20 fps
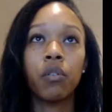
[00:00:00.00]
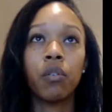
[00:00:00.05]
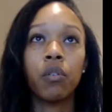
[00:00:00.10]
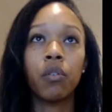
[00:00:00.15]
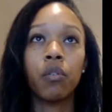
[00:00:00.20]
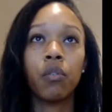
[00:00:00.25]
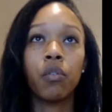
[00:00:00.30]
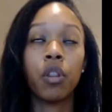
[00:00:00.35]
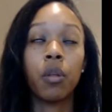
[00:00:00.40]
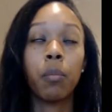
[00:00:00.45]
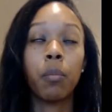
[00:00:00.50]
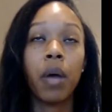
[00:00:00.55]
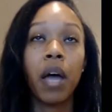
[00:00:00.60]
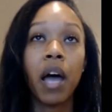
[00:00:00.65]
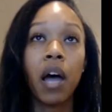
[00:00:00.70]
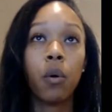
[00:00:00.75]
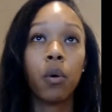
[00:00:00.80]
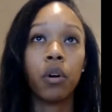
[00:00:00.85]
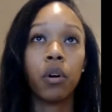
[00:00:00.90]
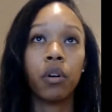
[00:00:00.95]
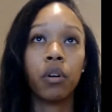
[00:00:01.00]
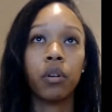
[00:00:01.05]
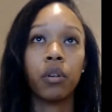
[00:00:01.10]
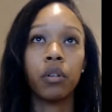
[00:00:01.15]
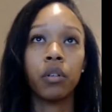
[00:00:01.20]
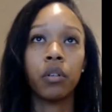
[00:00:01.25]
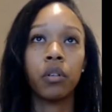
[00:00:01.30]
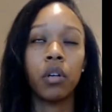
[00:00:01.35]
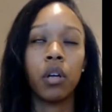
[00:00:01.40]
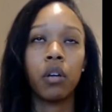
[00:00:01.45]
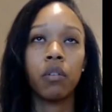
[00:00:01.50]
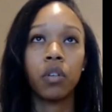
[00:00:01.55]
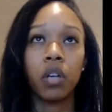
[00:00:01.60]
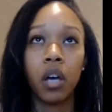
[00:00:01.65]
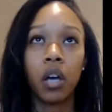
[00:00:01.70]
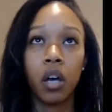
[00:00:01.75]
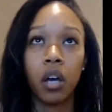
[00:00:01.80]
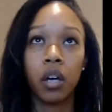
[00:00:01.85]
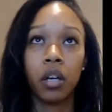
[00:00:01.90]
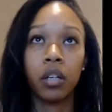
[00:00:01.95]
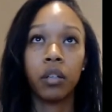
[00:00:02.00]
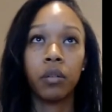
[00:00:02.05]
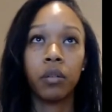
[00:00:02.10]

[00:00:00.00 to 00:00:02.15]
for the power of God.